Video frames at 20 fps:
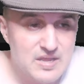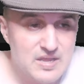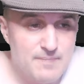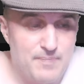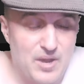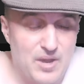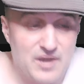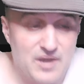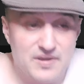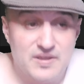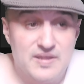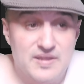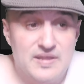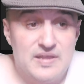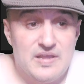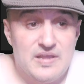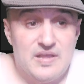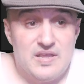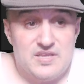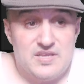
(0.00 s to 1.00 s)
But
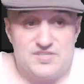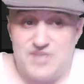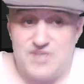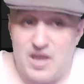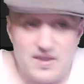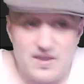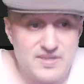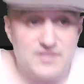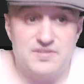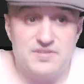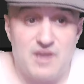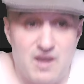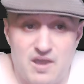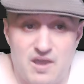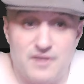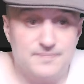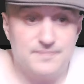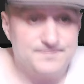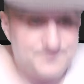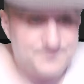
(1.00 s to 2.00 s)
Song
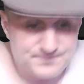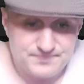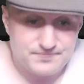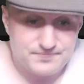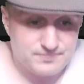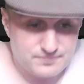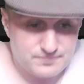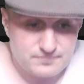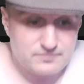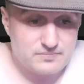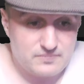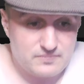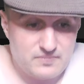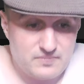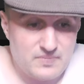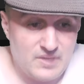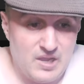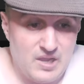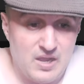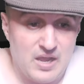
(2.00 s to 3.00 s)
Yadong,
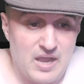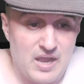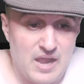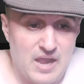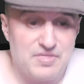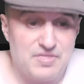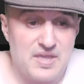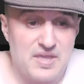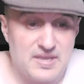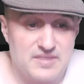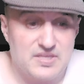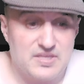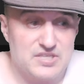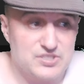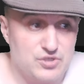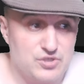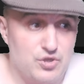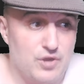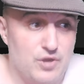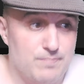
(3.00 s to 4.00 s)
uh, I think this
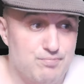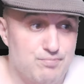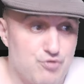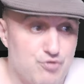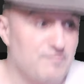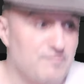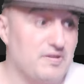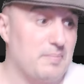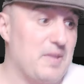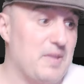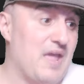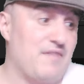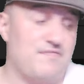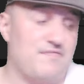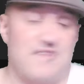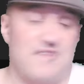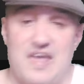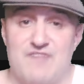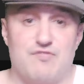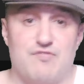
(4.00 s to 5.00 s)
could prove to be a
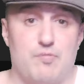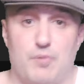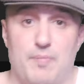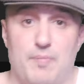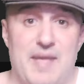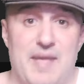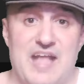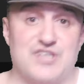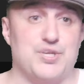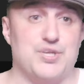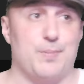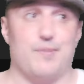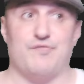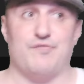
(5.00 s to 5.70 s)
favorable matchup of